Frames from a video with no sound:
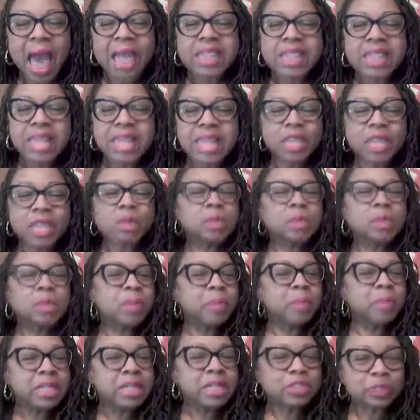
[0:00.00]
Thank you so
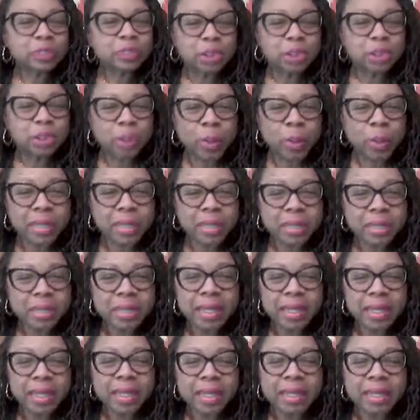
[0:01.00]
much for joining me
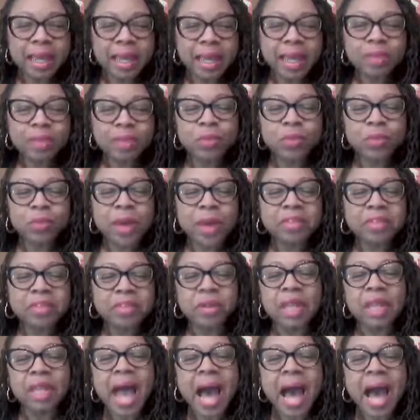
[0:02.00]
again, whether
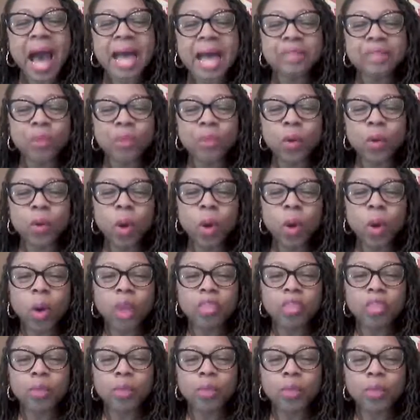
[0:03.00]
live or on
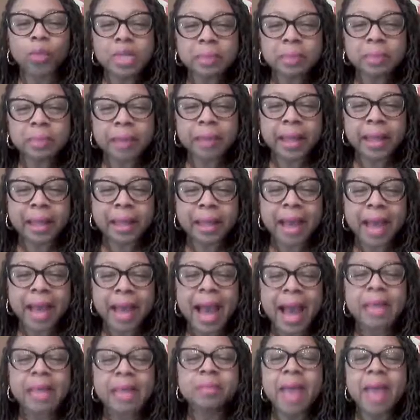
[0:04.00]
the replay. I
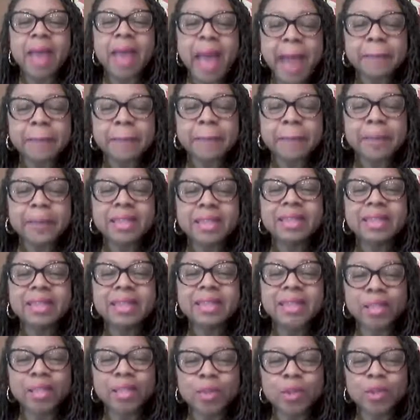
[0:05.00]
am happy
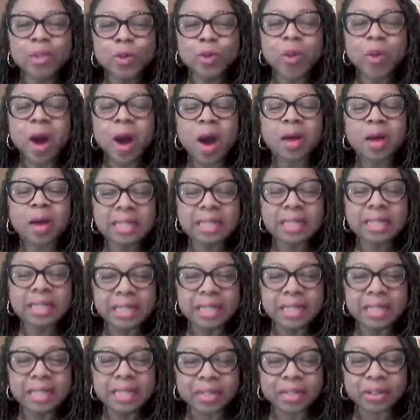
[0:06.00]
that you are
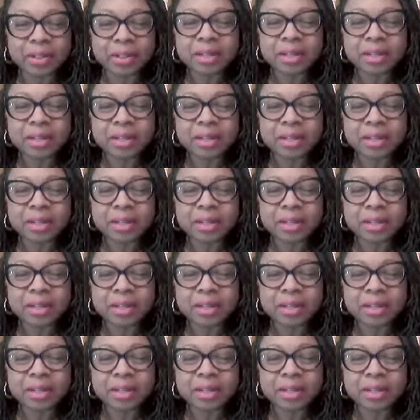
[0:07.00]
here.